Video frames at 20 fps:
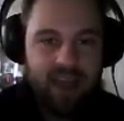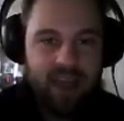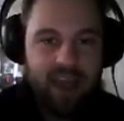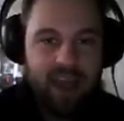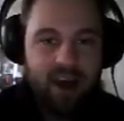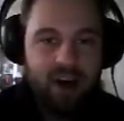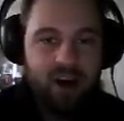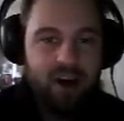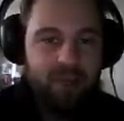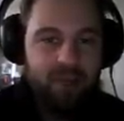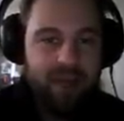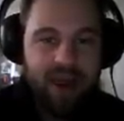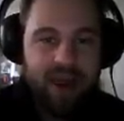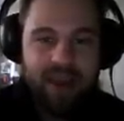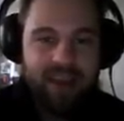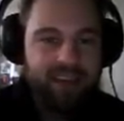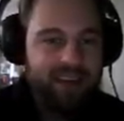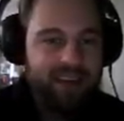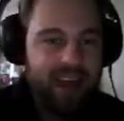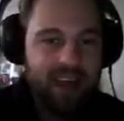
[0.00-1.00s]
They all
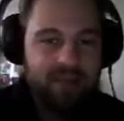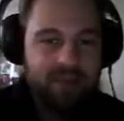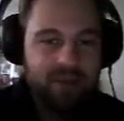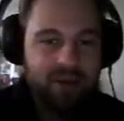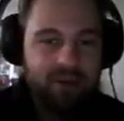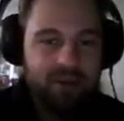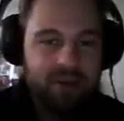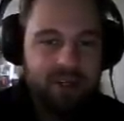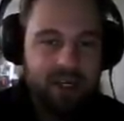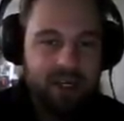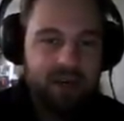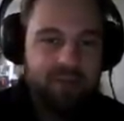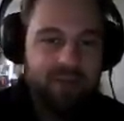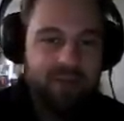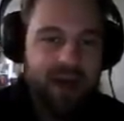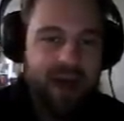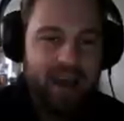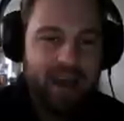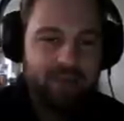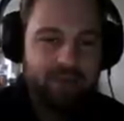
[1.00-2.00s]
make a debut, come
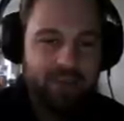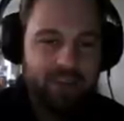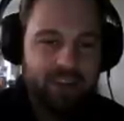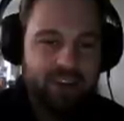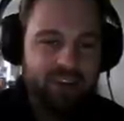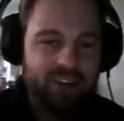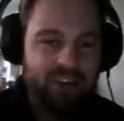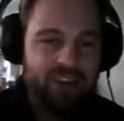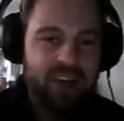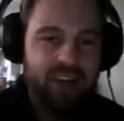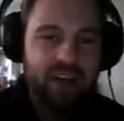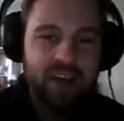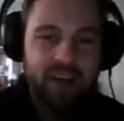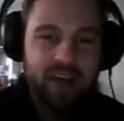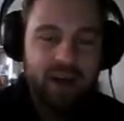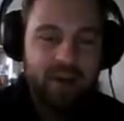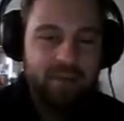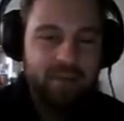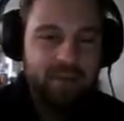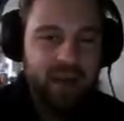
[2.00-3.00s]
back for this
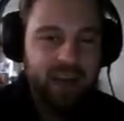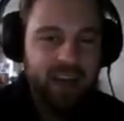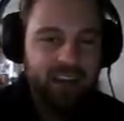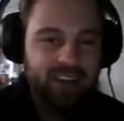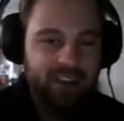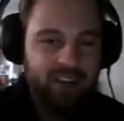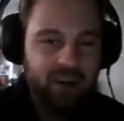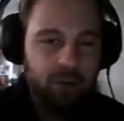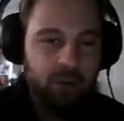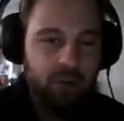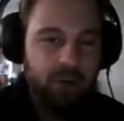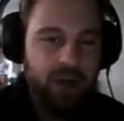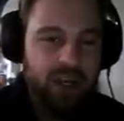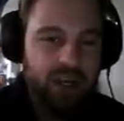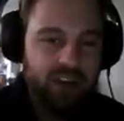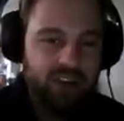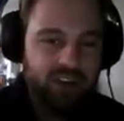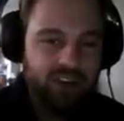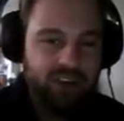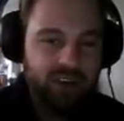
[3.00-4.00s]
amazing Wii
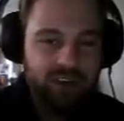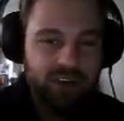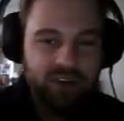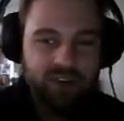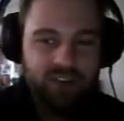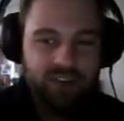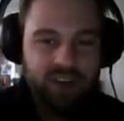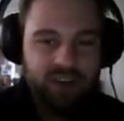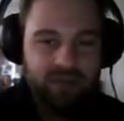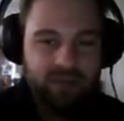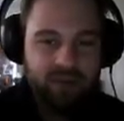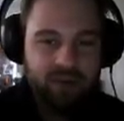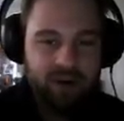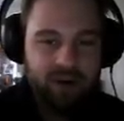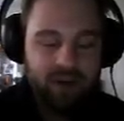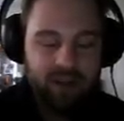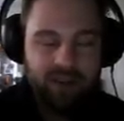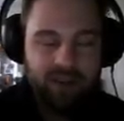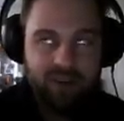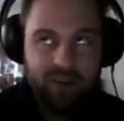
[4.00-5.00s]
exclusive,
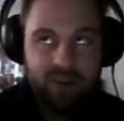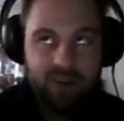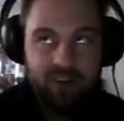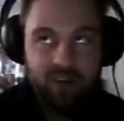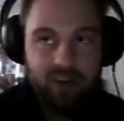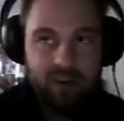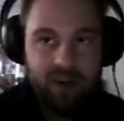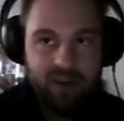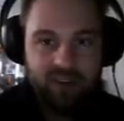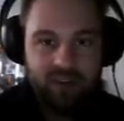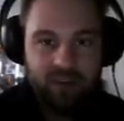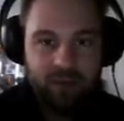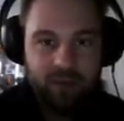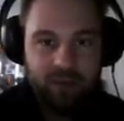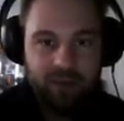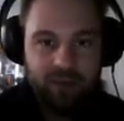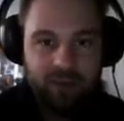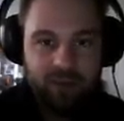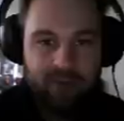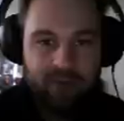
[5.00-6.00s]
or at least it used to be
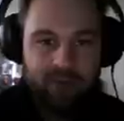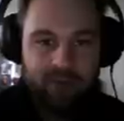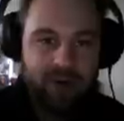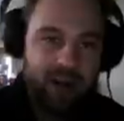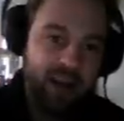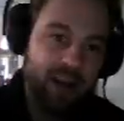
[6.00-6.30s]
exclusive before.